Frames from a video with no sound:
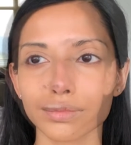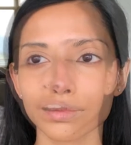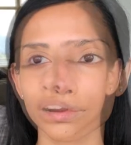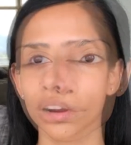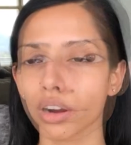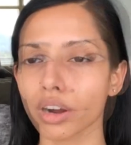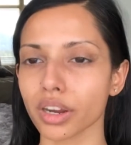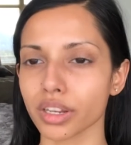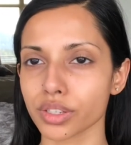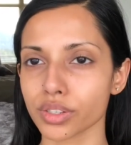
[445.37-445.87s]

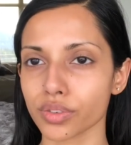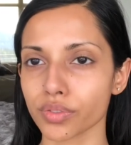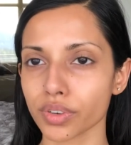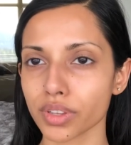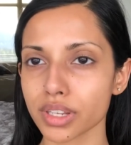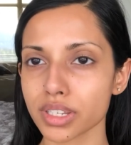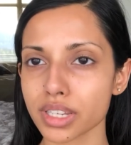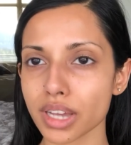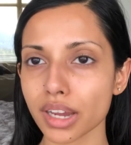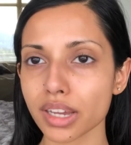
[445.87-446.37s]
Alright, so for
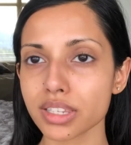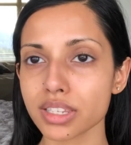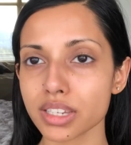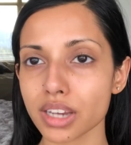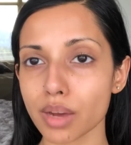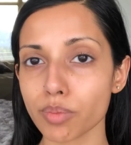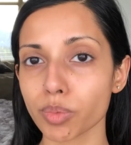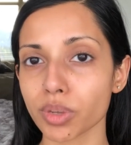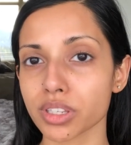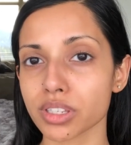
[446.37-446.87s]
the second
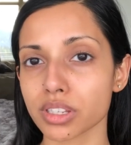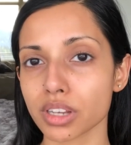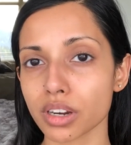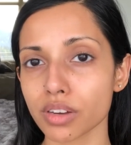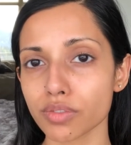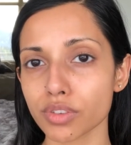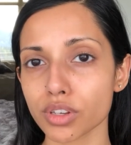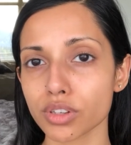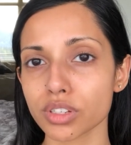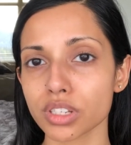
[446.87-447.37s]
step, instead
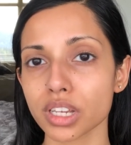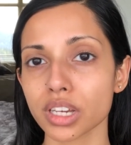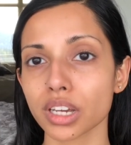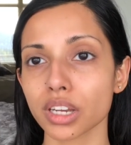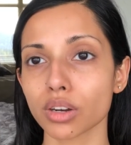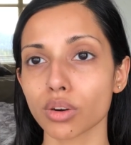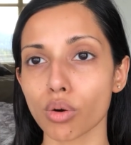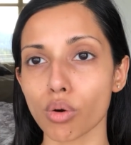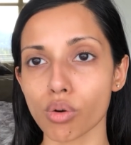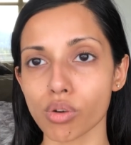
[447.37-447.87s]
of using
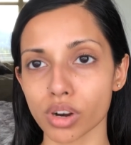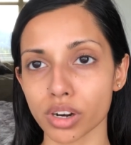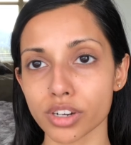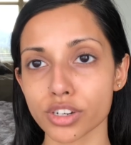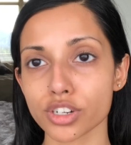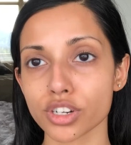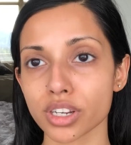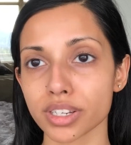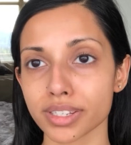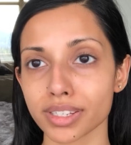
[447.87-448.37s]
an
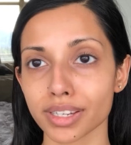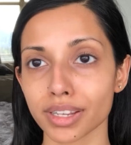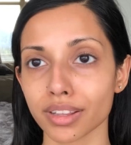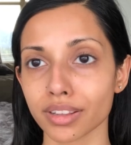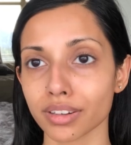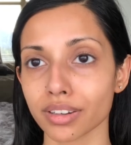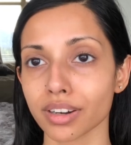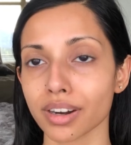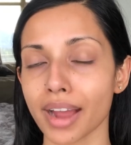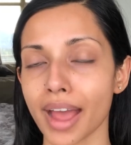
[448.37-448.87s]
orange
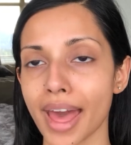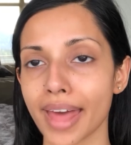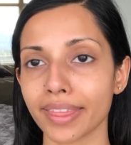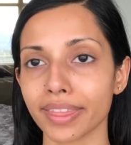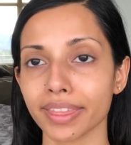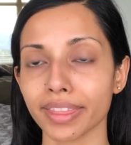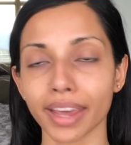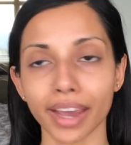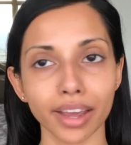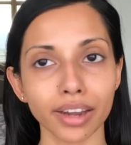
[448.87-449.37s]
concealer and
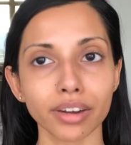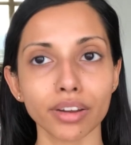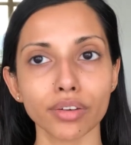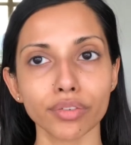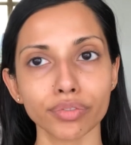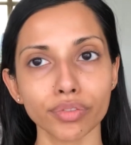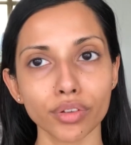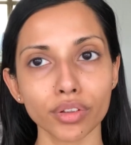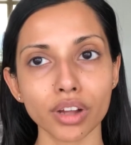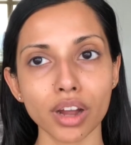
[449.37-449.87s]
then a
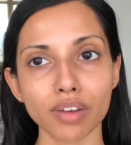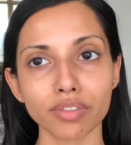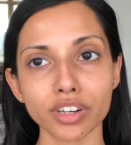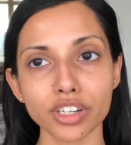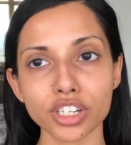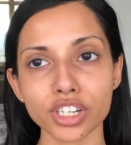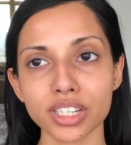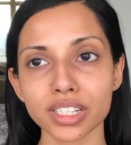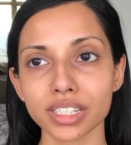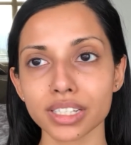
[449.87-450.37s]
full
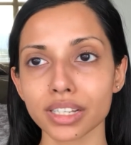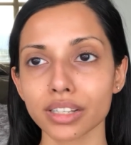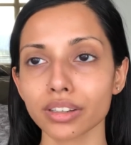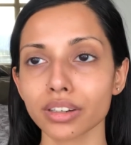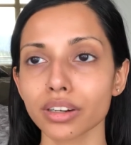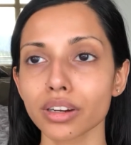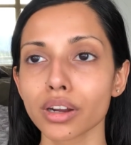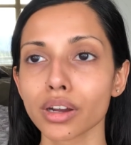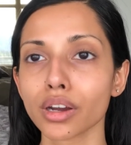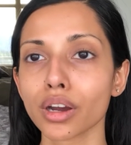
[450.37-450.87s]
coverage
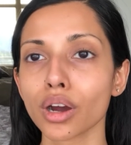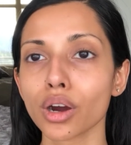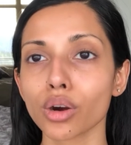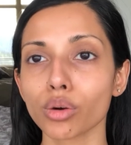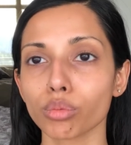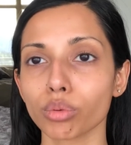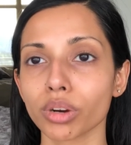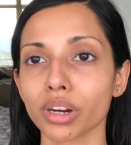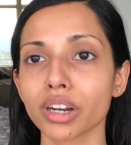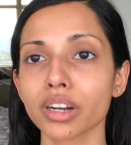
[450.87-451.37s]
concealer,
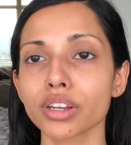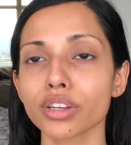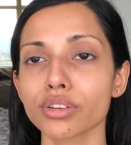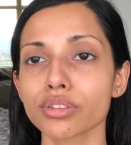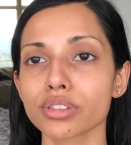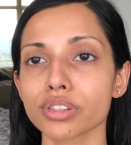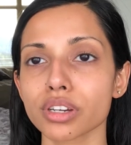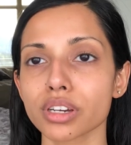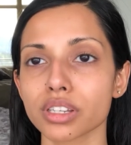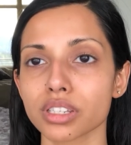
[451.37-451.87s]
we're going to
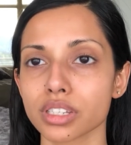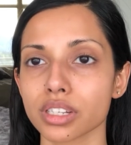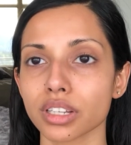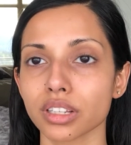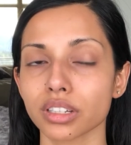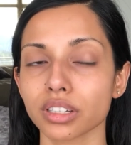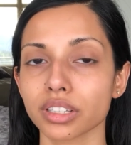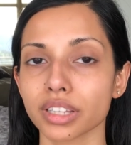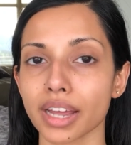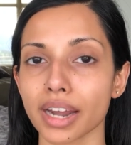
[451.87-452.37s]
use a
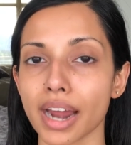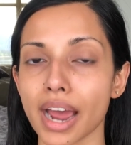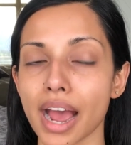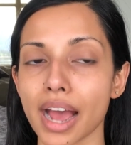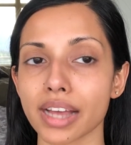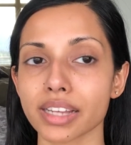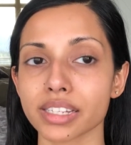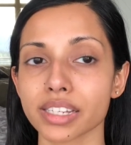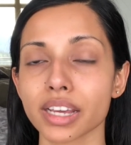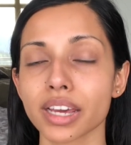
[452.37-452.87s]
concealer that
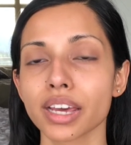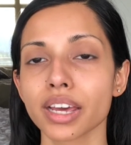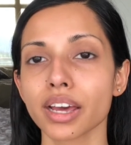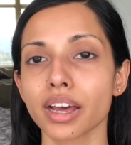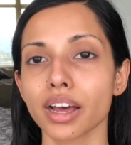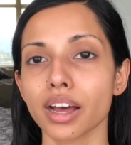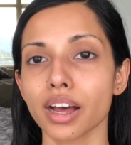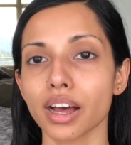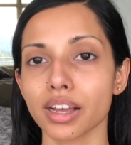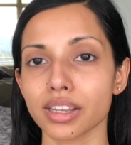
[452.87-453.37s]
has
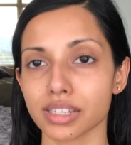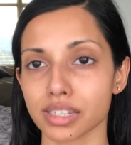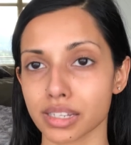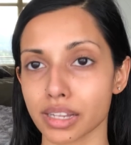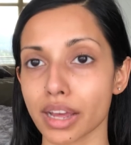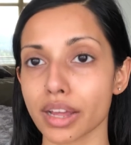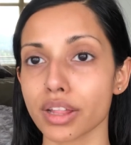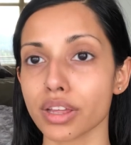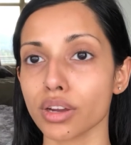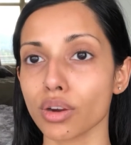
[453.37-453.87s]
a
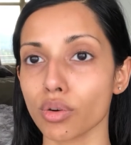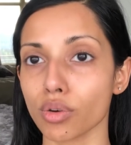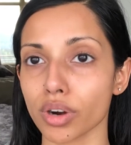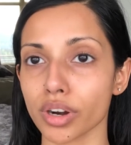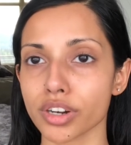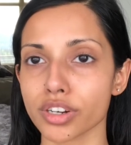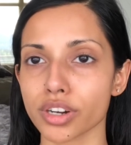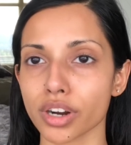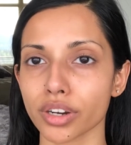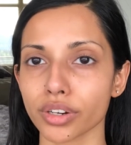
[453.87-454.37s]
slightly
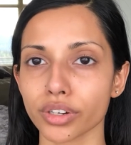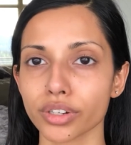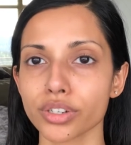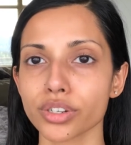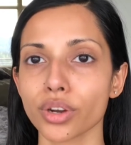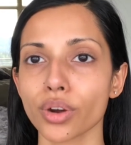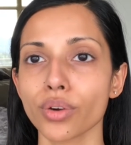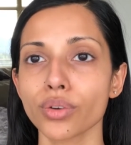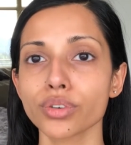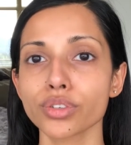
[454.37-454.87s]
orange
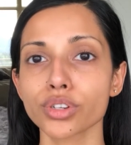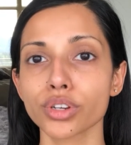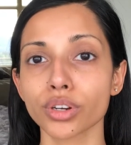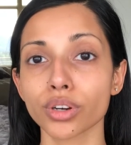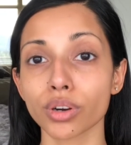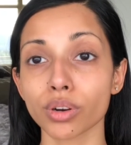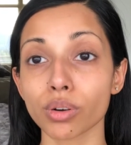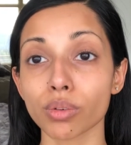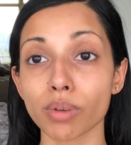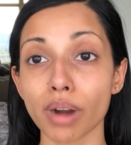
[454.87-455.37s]
undertone to
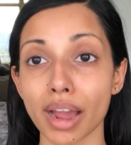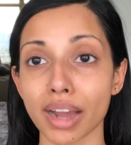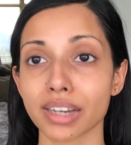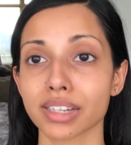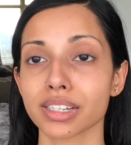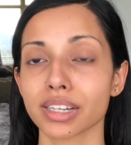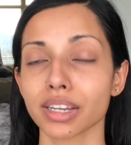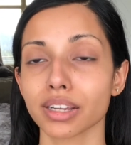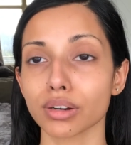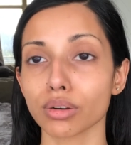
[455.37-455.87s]

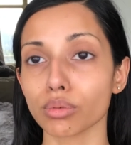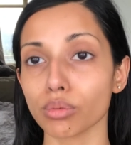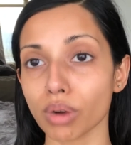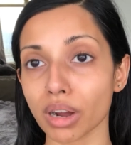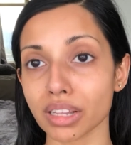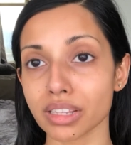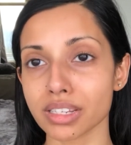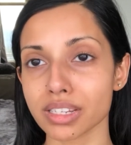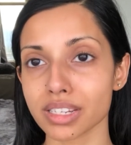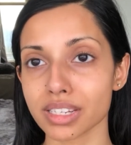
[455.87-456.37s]
correct in
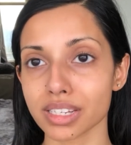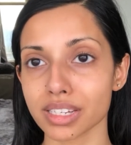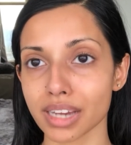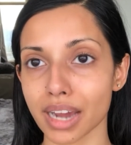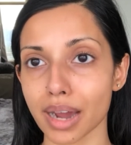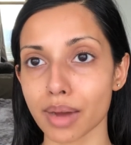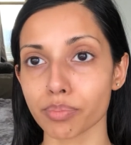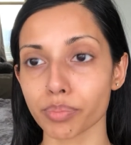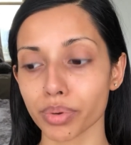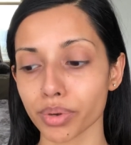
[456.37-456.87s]
one
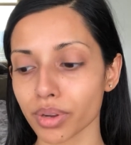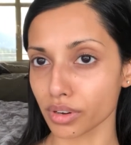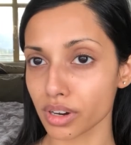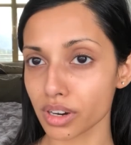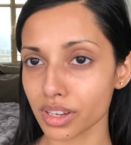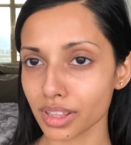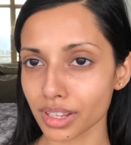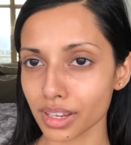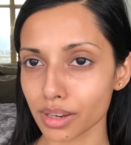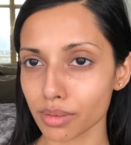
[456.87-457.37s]
step.
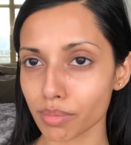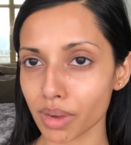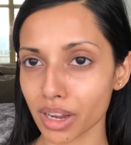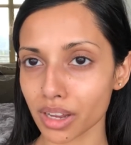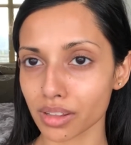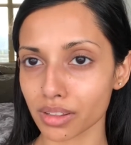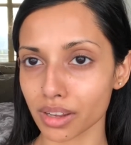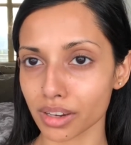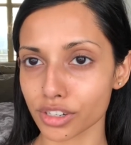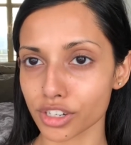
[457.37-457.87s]
Currently in my
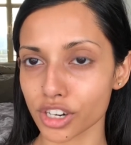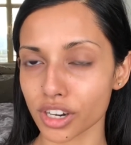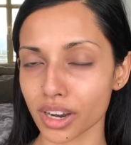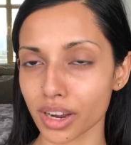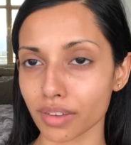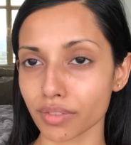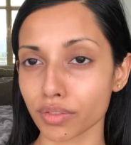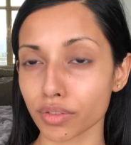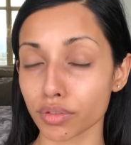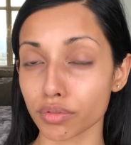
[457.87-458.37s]
collection, I
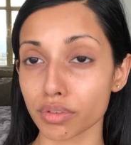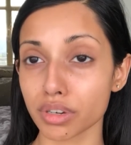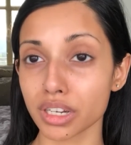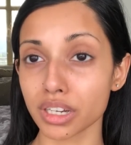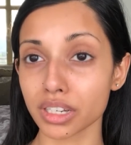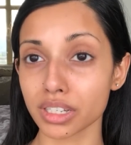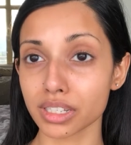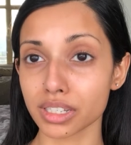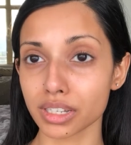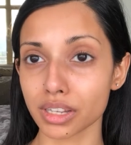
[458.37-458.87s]
have 3
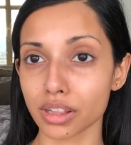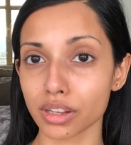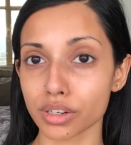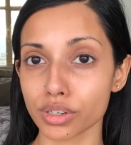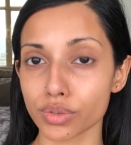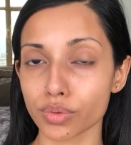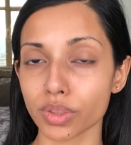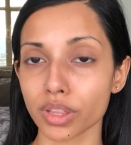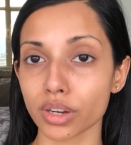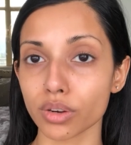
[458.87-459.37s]

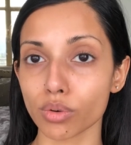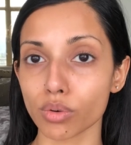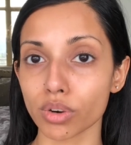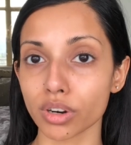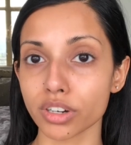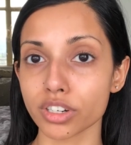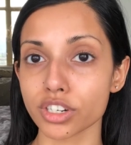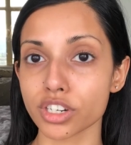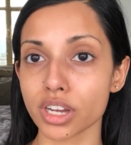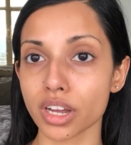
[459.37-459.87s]
concealers with an
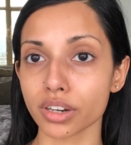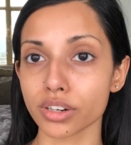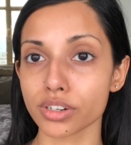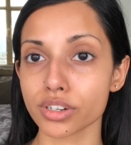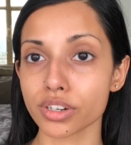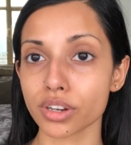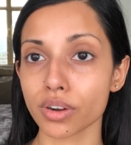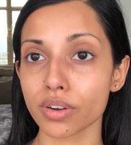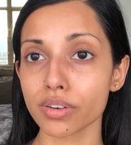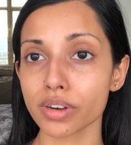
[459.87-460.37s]
orangey
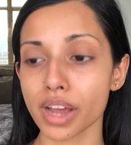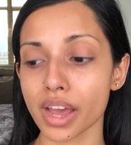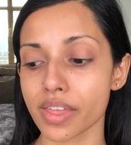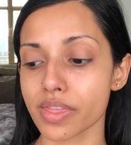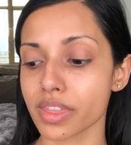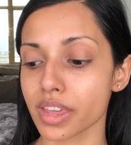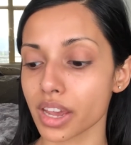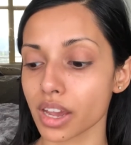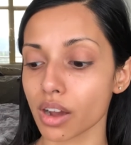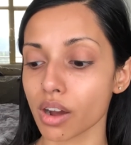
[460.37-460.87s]
undertone, and
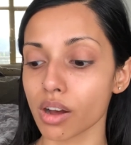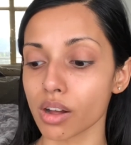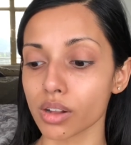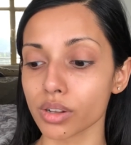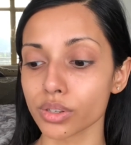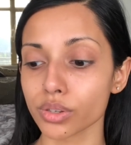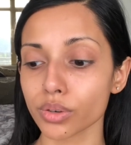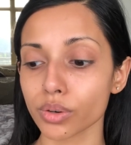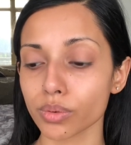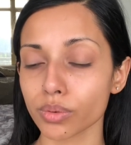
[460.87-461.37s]
they all
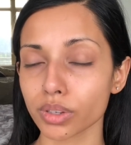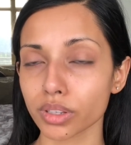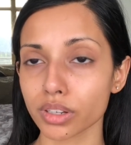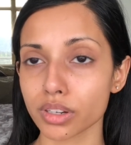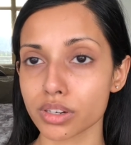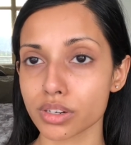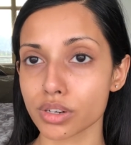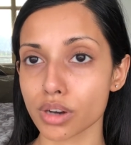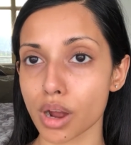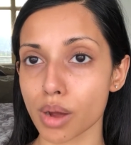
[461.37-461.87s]
do a really
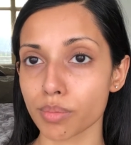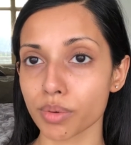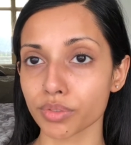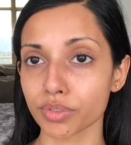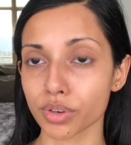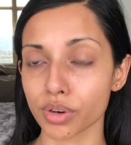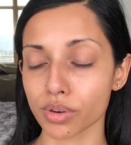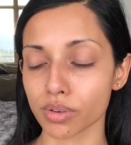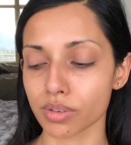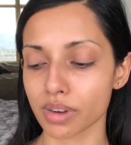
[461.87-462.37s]
good job of
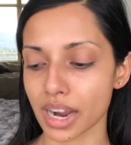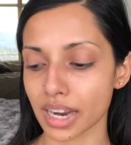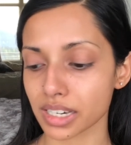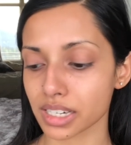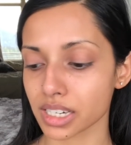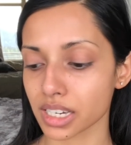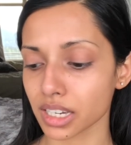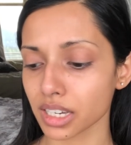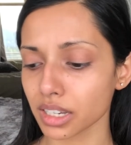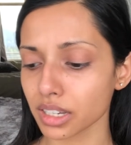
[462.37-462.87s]

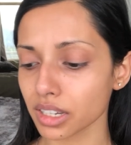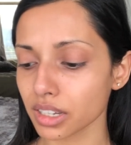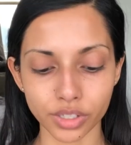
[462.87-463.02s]
correcting.